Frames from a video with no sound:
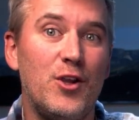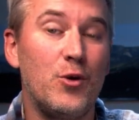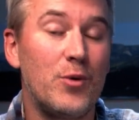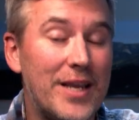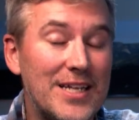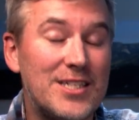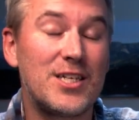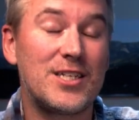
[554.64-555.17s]

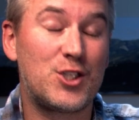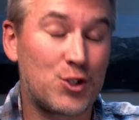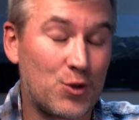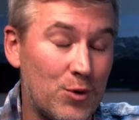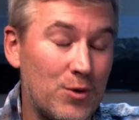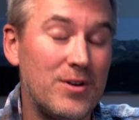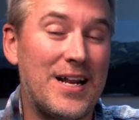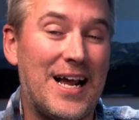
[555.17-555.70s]
you get to
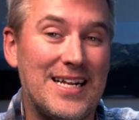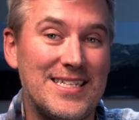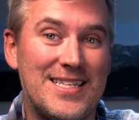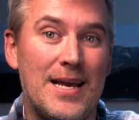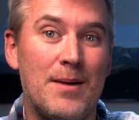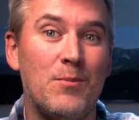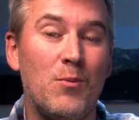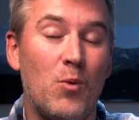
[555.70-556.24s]

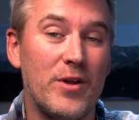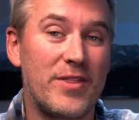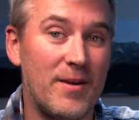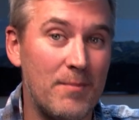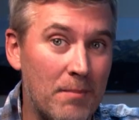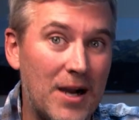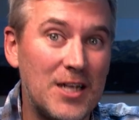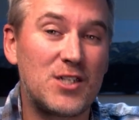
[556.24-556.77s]
scrutinize them
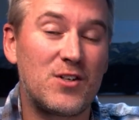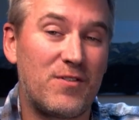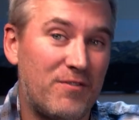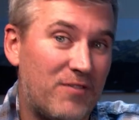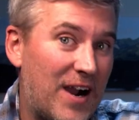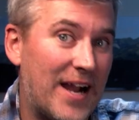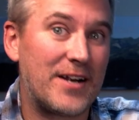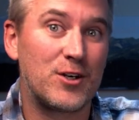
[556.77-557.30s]
with a much
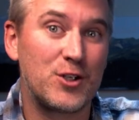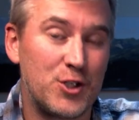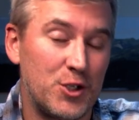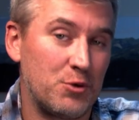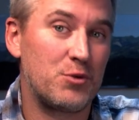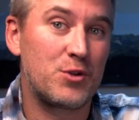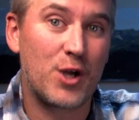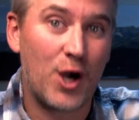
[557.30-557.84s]
finer
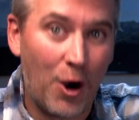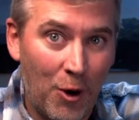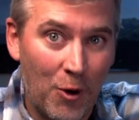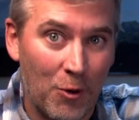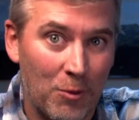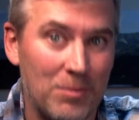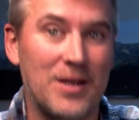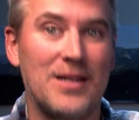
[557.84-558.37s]
tooth
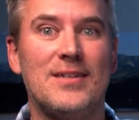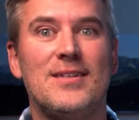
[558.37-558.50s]
comb.